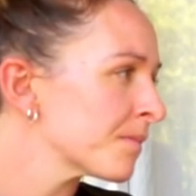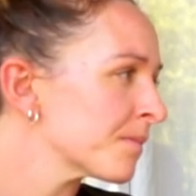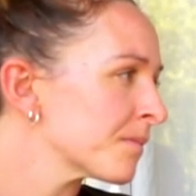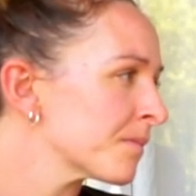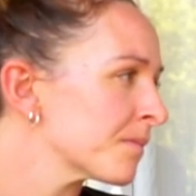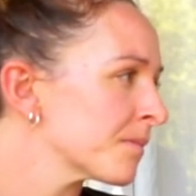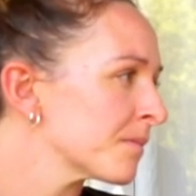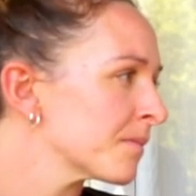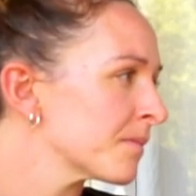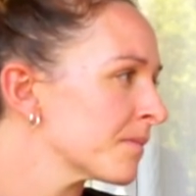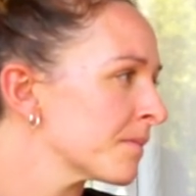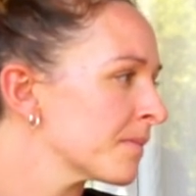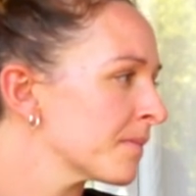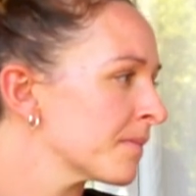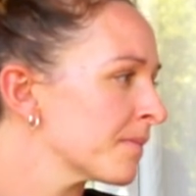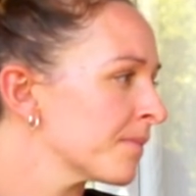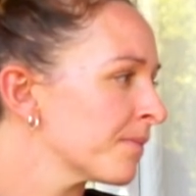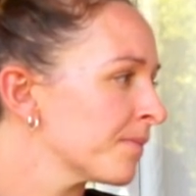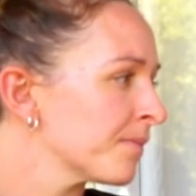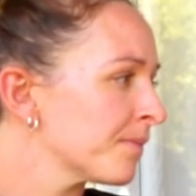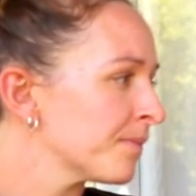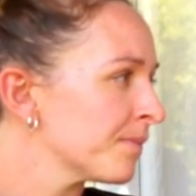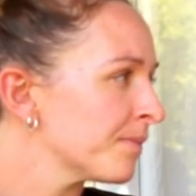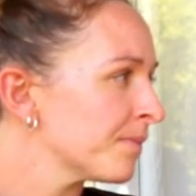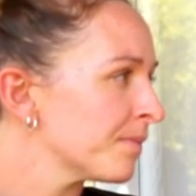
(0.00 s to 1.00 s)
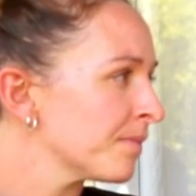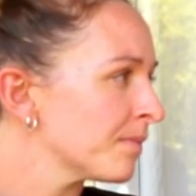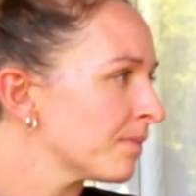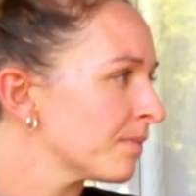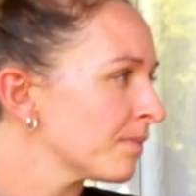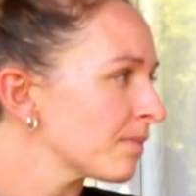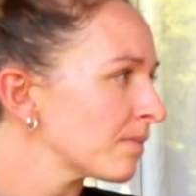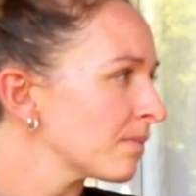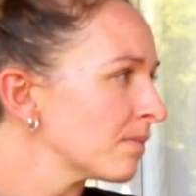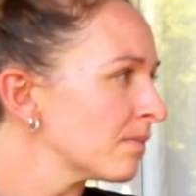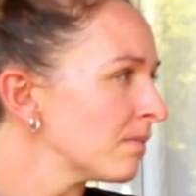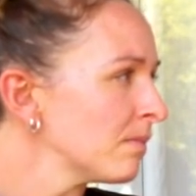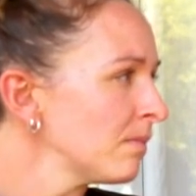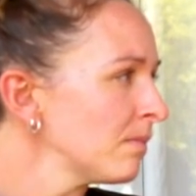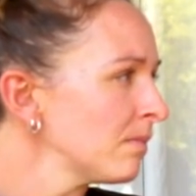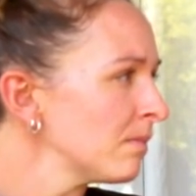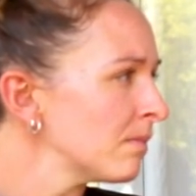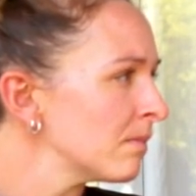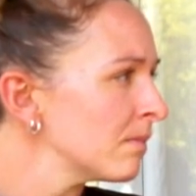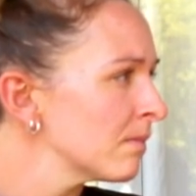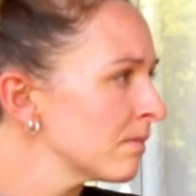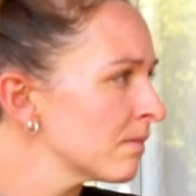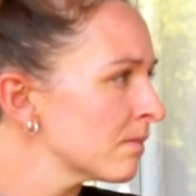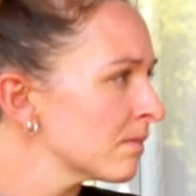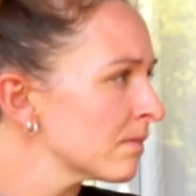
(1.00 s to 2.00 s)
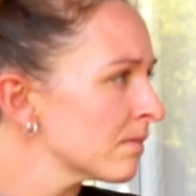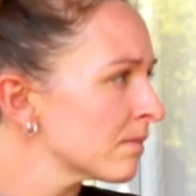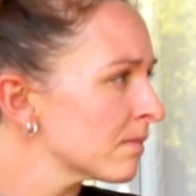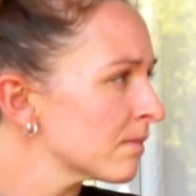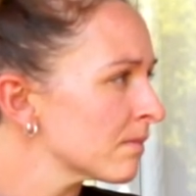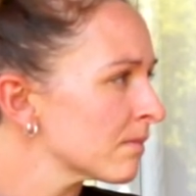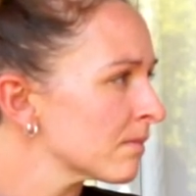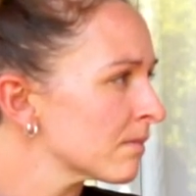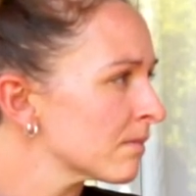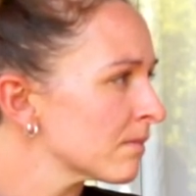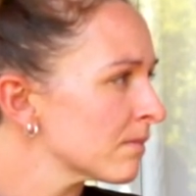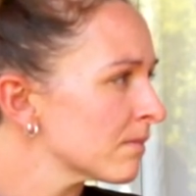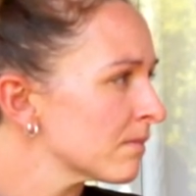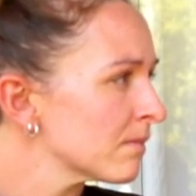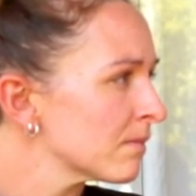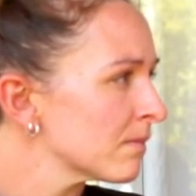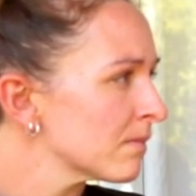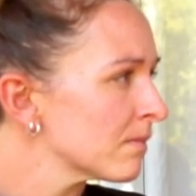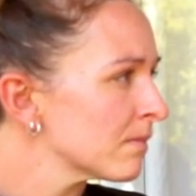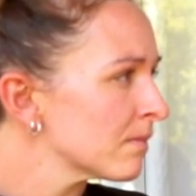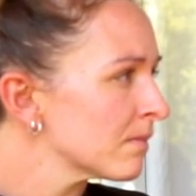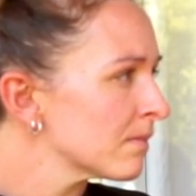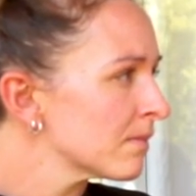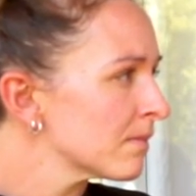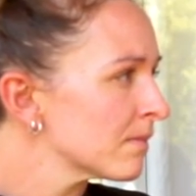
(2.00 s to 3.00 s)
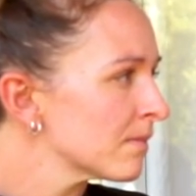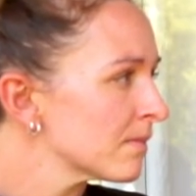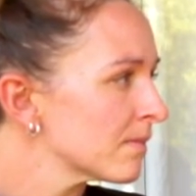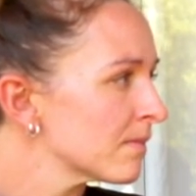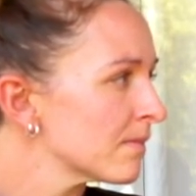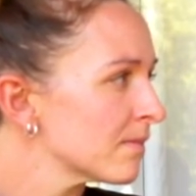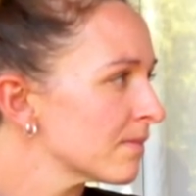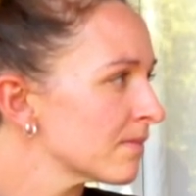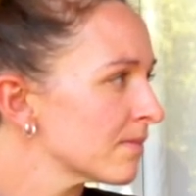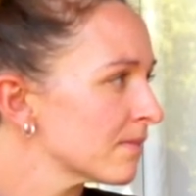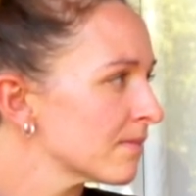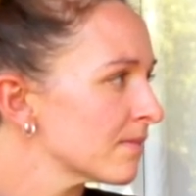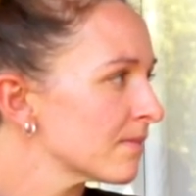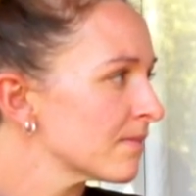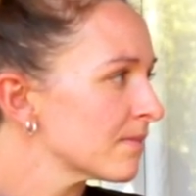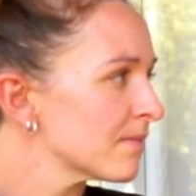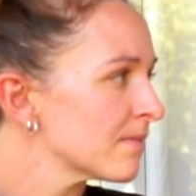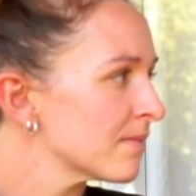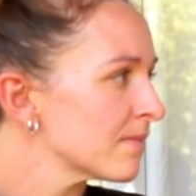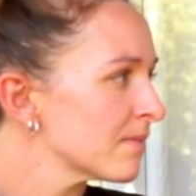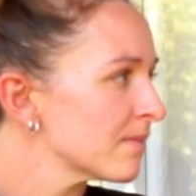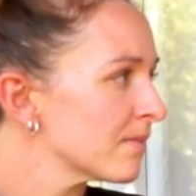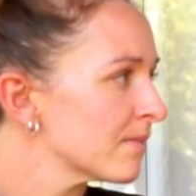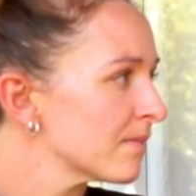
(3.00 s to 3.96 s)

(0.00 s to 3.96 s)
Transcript: (silent)